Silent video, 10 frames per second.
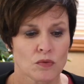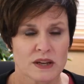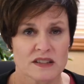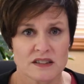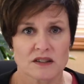
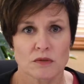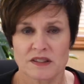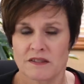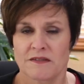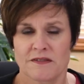We deal
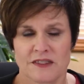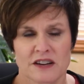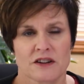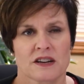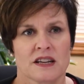with a
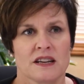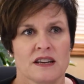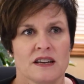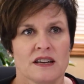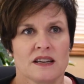very
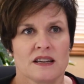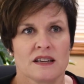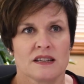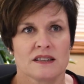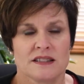
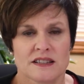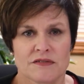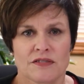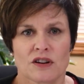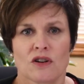
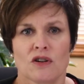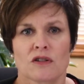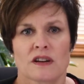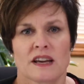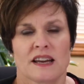
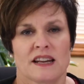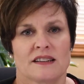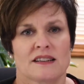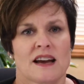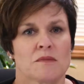difficult and
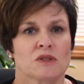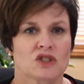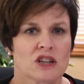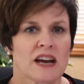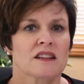at
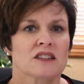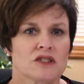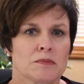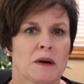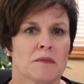times
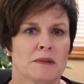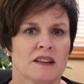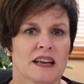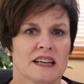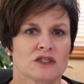challenged
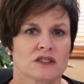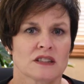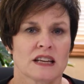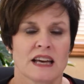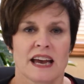
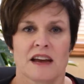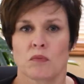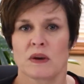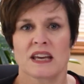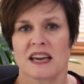population,
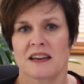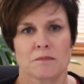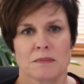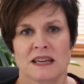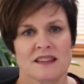and we
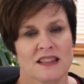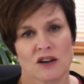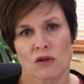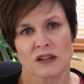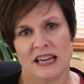can't be
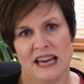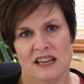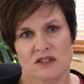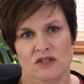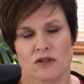the only
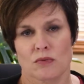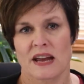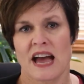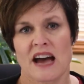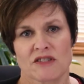answer.
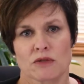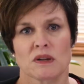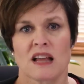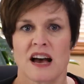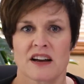We have to
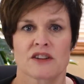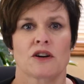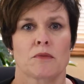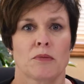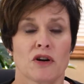rely on
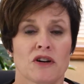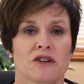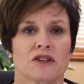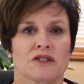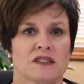our
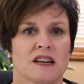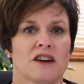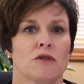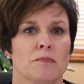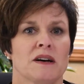partners to
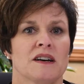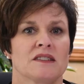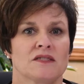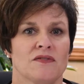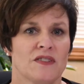help
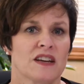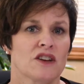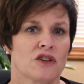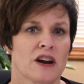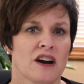us
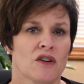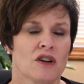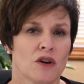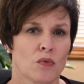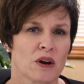figure
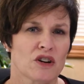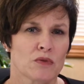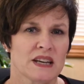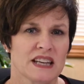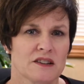out where
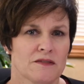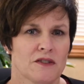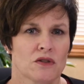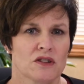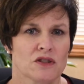do we need to
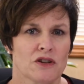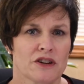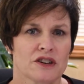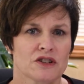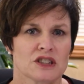focus
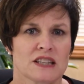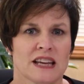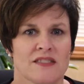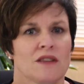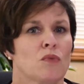our
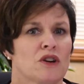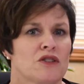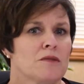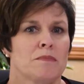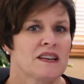energy and then what
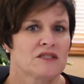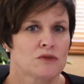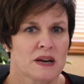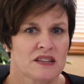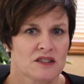are the
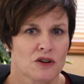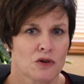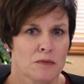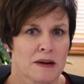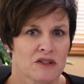best ways to
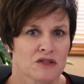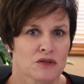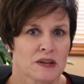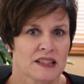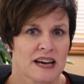go about
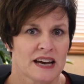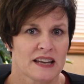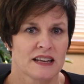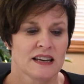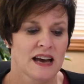doing
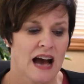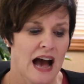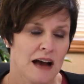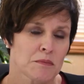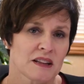that.
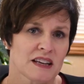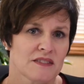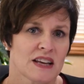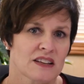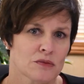I
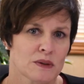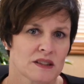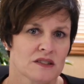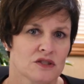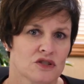believe that's
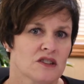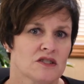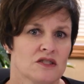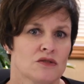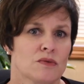what this
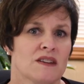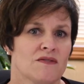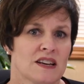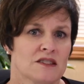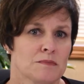Justice
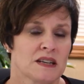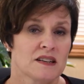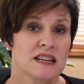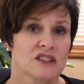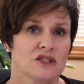Reinvestment
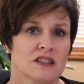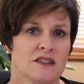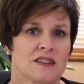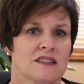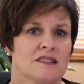
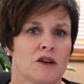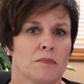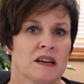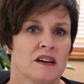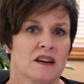Initiative is
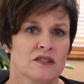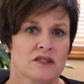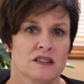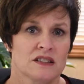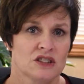helping
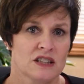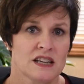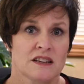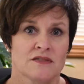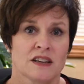us
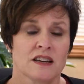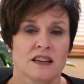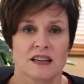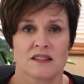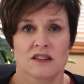achieve
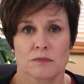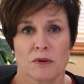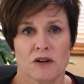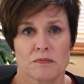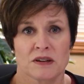in the
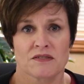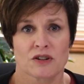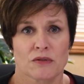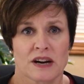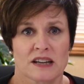Department
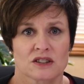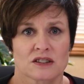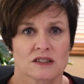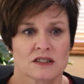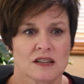of
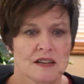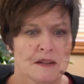Corrections.